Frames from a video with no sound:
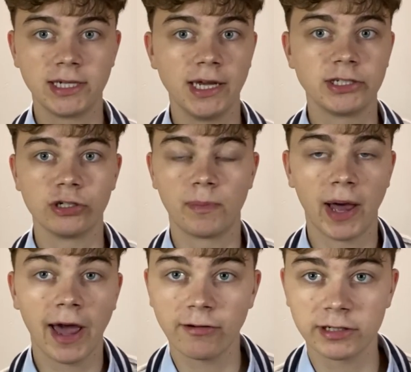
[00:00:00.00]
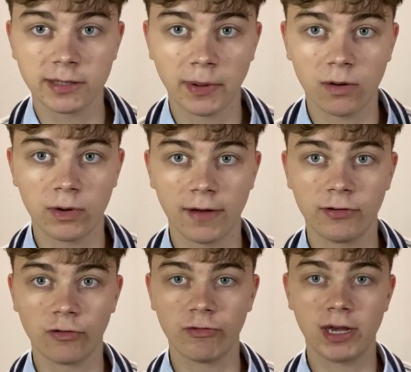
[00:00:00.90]
teaching your parents about whatever
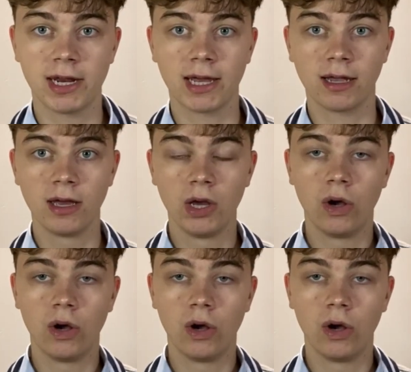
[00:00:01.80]
you're reading,